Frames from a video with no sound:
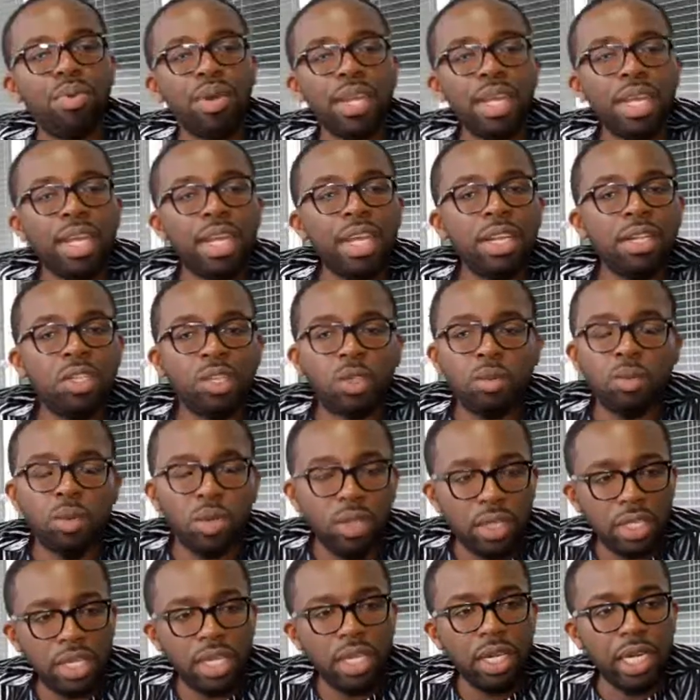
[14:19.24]
in
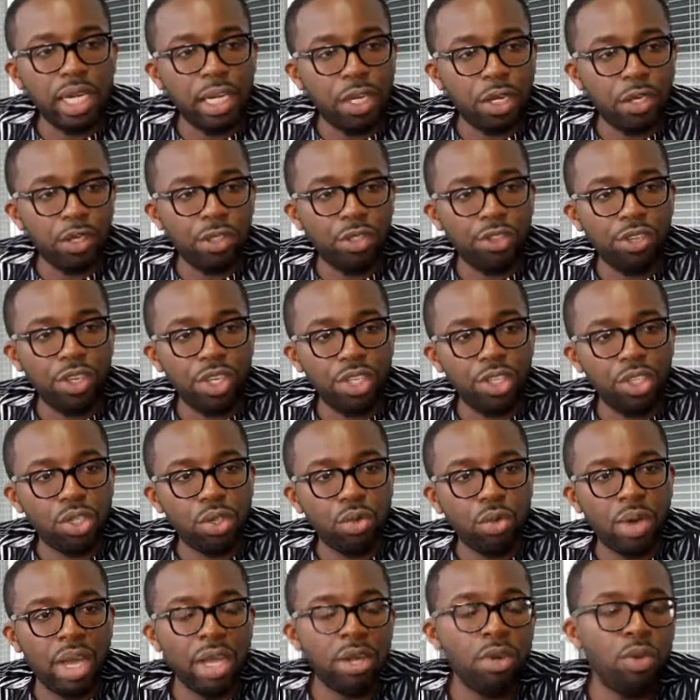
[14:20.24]
small-scale industries?
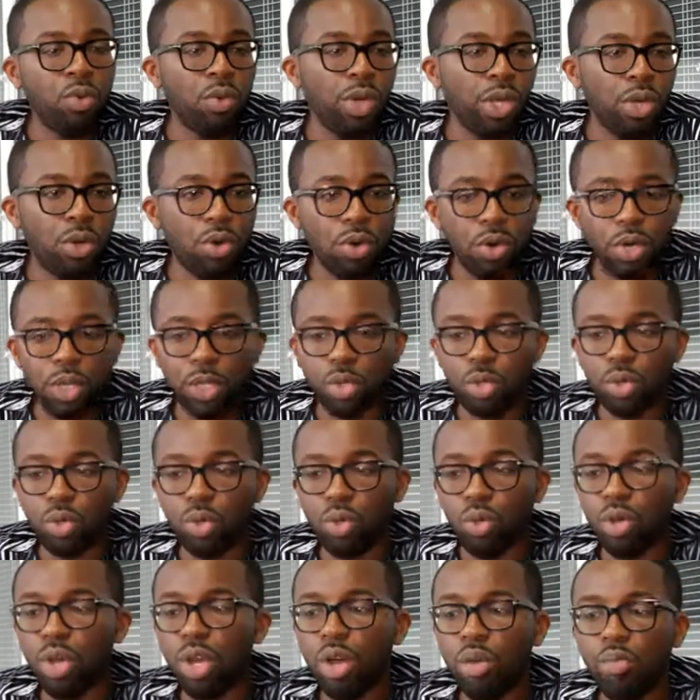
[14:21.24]
Why don't we go
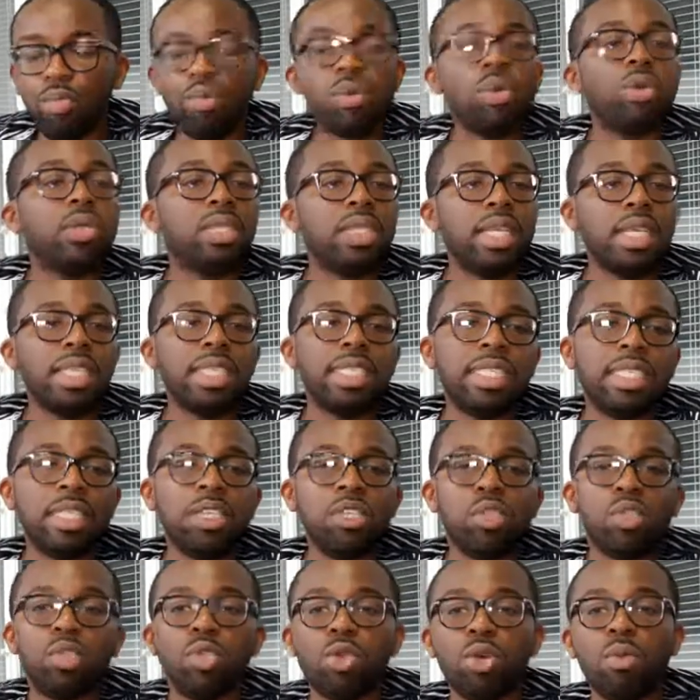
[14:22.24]
into processing
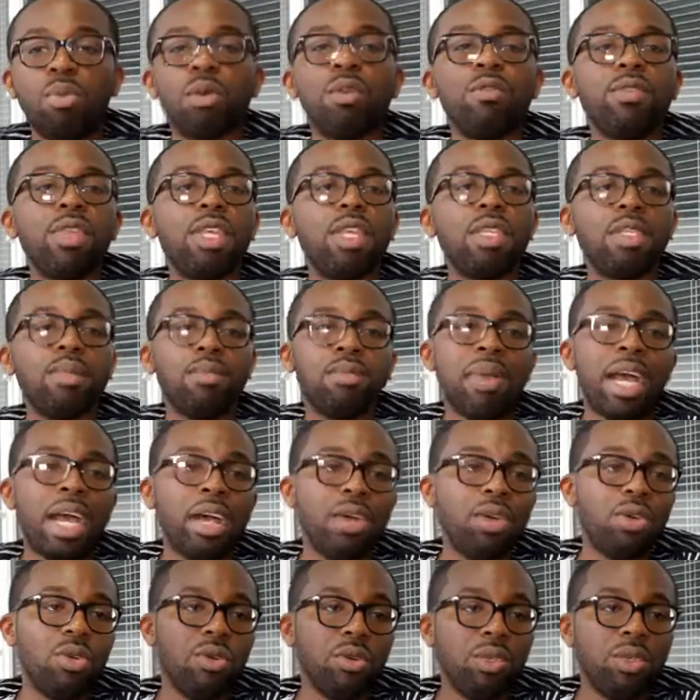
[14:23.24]
some of these
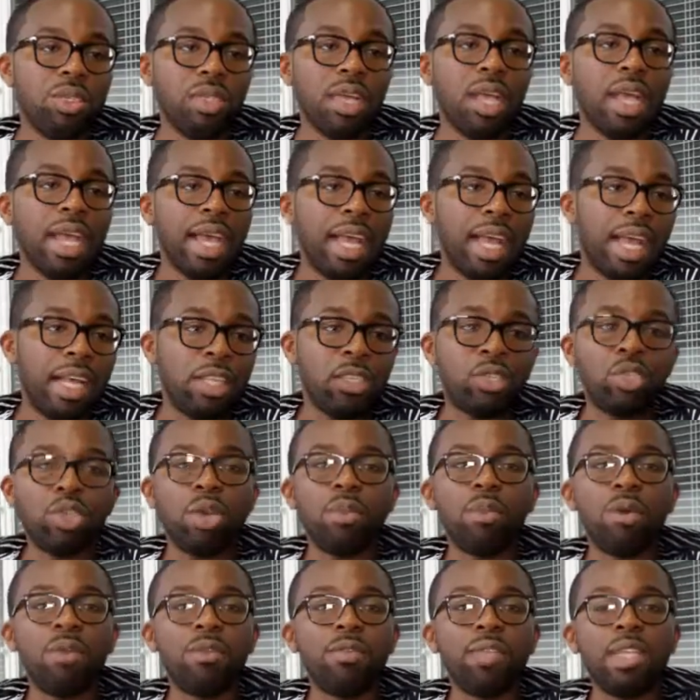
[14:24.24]
mangoes and some
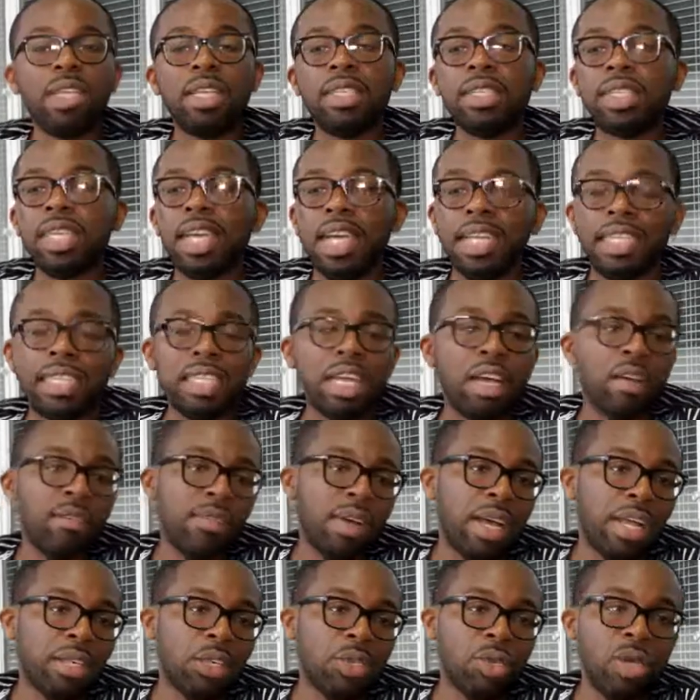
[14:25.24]
of these
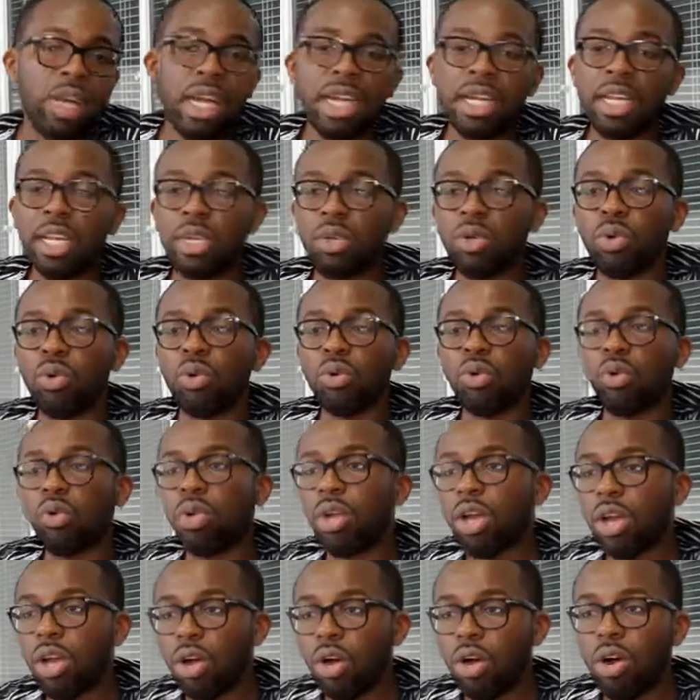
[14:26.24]
cassava so that they don't
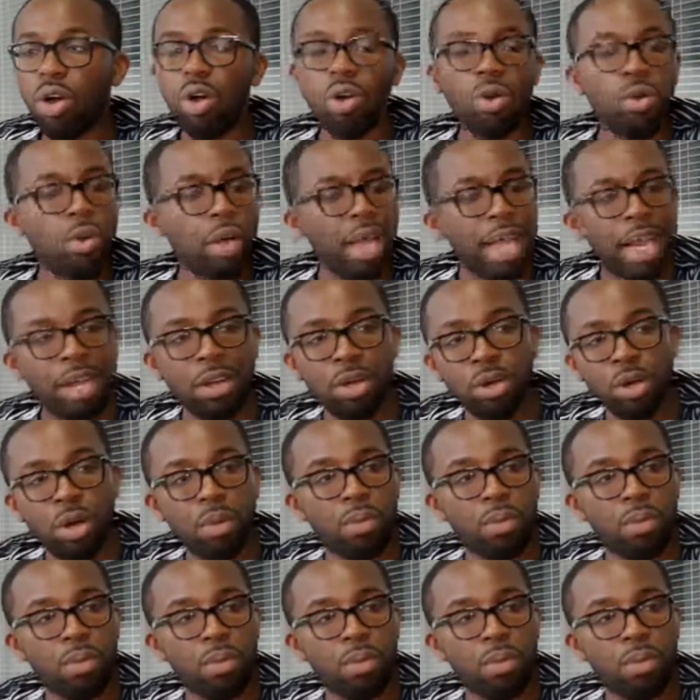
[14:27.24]
all end up,